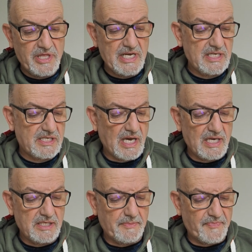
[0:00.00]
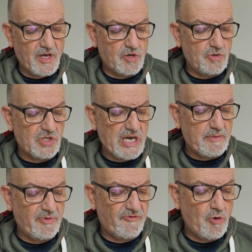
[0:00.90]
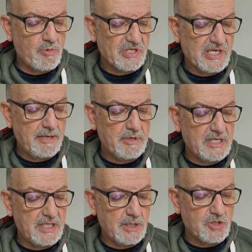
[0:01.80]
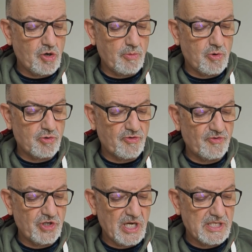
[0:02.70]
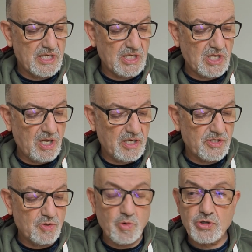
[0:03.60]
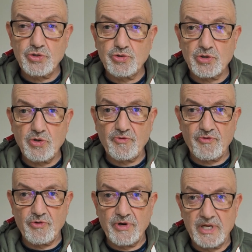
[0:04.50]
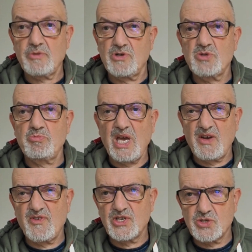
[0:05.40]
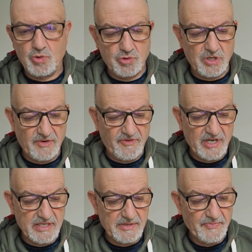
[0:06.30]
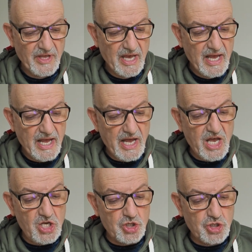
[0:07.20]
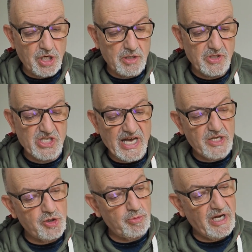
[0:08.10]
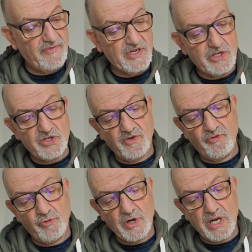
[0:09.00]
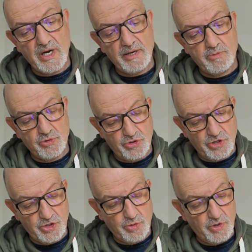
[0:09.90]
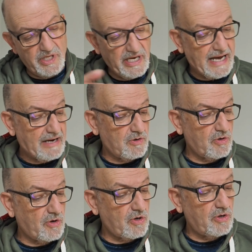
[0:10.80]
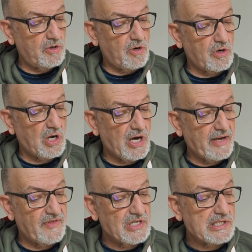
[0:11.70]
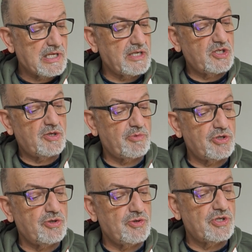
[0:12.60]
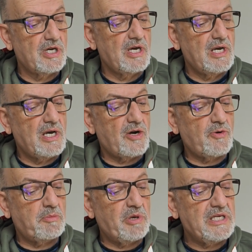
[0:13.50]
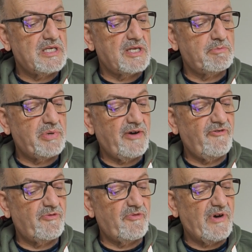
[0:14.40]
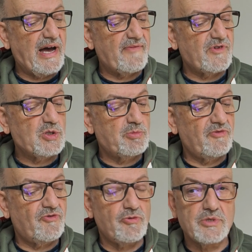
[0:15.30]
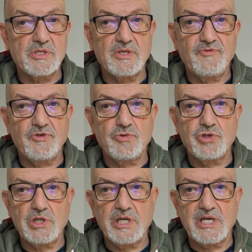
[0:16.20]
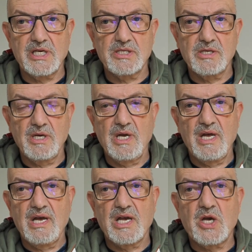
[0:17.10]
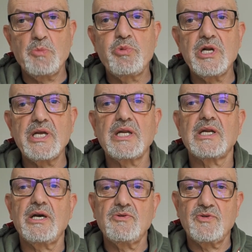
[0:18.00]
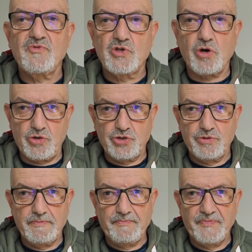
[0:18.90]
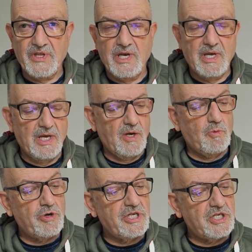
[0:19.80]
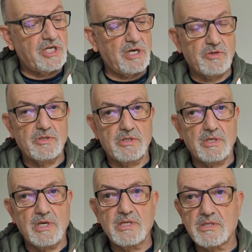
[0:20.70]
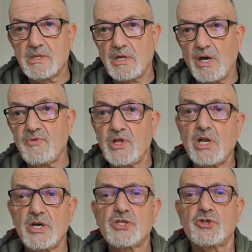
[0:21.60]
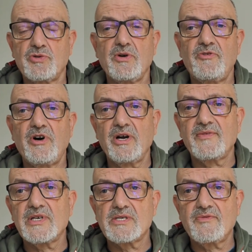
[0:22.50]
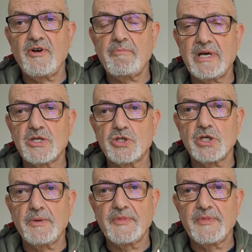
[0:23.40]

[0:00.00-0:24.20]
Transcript: then he says, a good sound performance, keeping it in the top quarter of shares in its class, is what you should look for. In other words, pick first quartile funds. It shows tangible evidence of a reliable, trustworthy outlook on life that is likely to produce a repeated above average performance in future years. Complete load of tosh. What it shows is that over the last 3 or 5 years, the fund manager